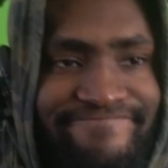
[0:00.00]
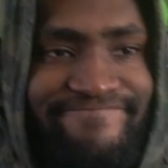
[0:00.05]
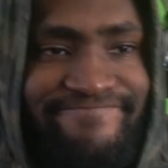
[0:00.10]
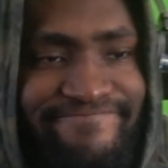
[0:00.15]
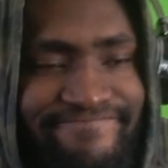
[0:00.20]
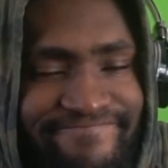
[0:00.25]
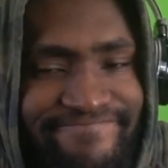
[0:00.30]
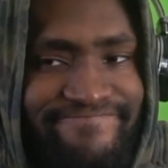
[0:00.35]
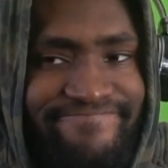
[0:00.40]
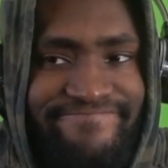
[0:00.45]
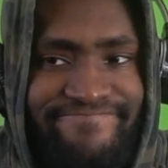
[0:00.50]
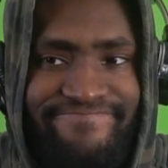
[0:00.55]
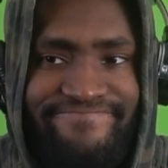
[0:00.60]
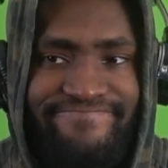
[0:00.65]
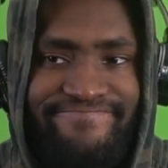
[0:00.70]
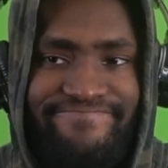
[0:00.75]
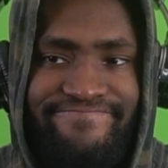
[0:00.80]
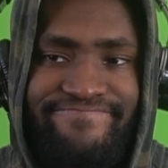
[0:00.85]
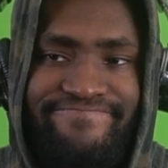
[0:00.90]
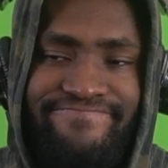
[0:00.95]

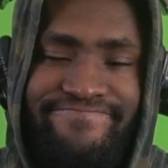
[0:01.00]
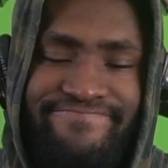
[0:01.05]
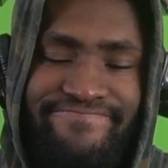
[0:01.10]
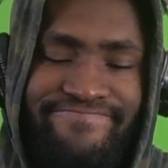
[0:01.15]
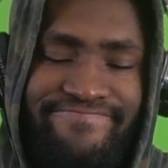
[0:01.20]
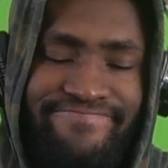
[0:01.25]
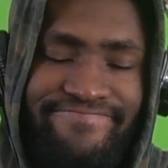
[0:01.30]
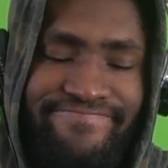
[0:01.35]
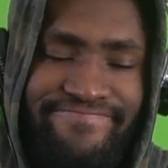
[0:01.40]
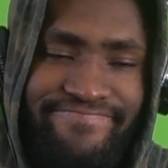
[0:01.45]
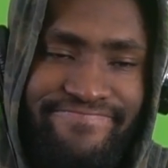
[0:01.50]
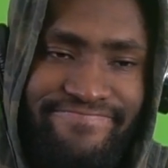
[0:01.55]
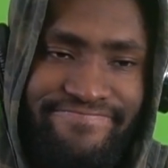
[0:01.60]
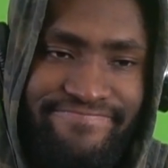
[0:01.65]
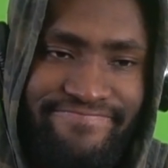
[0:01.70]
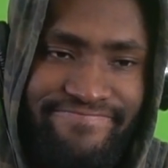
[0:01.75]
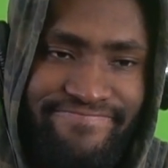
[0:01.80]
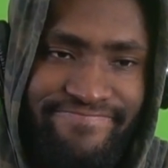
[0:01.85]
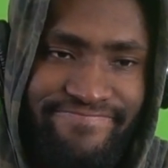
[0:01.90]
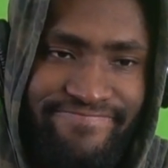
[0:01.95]

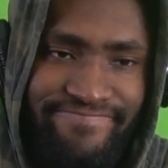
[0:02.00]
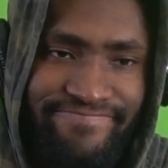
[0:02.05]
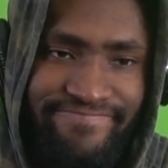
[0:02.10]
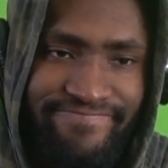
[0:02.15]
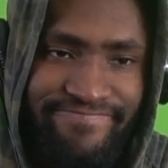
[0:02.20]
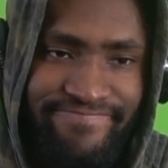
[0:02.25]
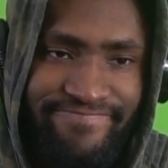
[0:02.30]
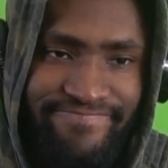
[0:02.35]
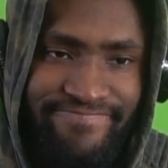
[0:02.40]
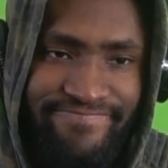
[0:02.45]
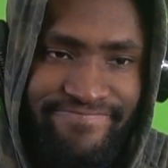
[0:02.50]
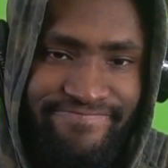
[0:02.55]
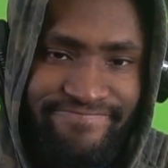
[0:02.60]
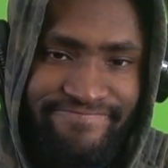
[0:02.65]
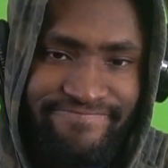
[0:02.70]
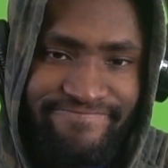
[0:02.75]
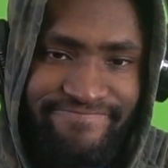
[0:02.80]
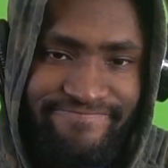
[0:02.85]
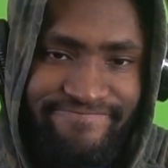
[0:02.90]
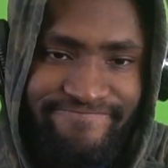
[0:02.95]

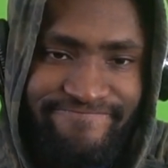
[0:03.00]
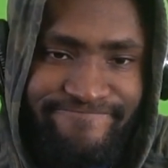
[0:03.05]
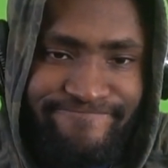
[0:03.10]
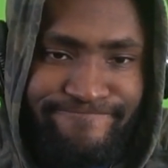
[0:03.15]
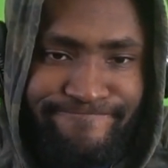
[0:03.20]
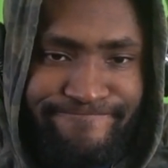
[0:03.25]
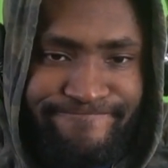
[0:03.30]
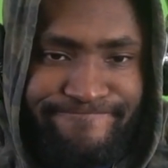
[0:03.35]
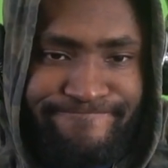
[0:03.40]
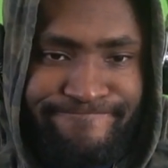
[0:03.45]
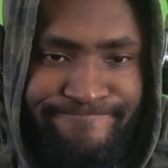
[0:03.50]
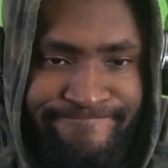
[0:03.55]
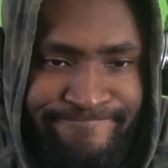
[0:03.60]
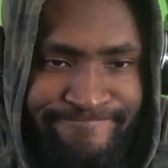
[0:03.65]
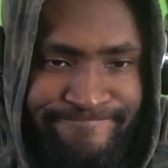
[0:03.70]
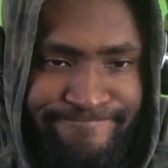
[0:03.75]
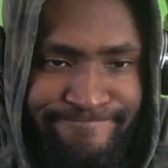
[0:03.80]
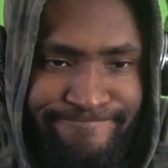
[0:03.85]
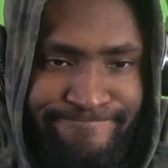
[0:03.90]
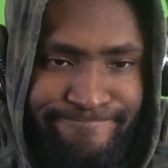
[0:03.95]

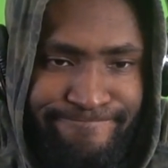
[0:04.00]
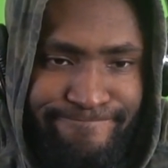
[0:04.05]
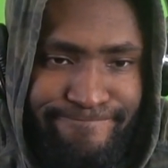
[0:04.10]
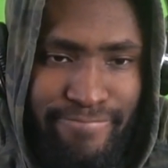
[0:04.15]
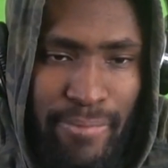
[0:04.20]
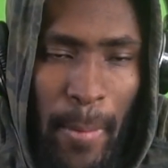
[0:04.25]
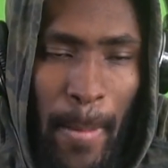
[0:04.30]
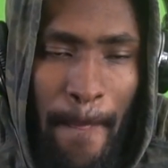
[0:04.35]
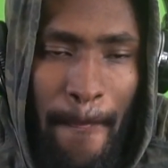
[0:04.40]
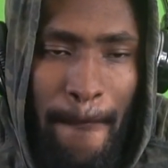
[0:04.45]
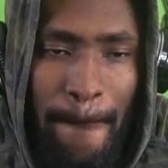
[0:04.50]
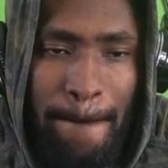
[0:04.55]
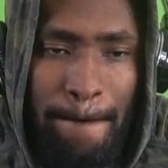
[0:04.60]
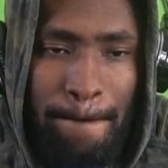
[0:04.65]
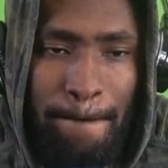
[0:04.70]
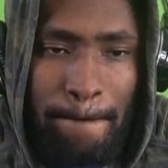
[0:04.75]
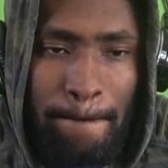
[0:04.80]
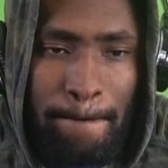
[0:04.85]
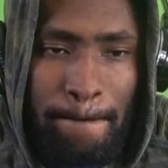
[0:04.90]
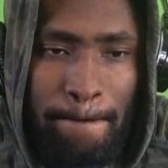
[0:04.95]

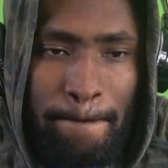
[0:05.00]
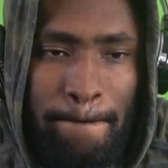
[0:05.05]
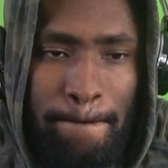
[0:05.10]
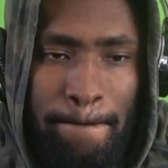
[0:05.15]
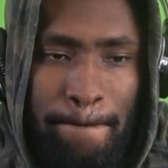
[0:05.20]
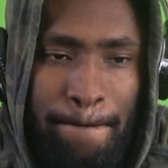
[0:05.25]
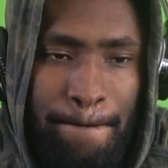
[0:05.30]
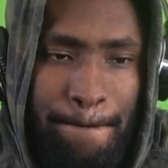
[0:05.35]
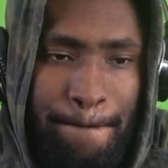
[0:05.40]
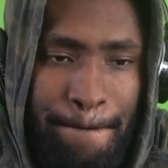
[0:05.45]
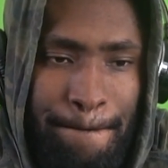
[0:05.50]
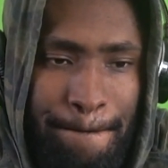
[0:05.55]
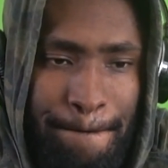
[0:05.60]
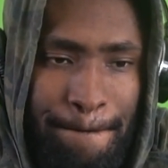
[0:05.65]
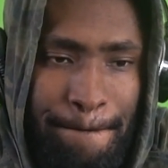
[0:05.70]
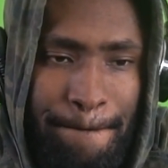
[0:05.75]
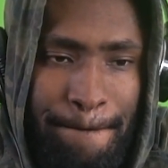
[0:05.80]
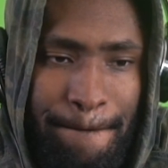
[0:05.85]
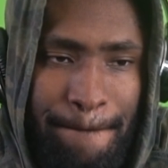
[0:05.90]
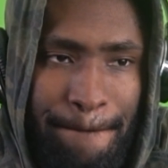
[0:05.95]

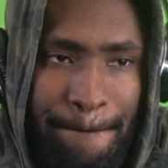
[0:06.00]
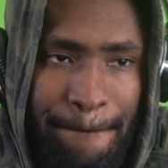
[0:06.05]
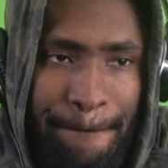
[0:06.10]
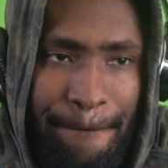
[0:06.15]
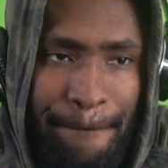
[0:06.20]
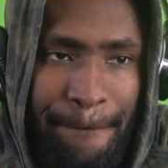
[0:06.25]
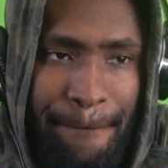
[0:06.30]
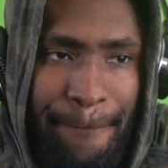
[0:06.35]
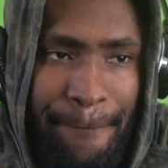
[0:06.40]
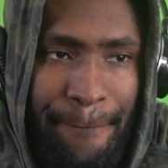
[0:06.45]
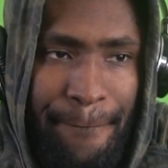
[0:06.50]
(silence)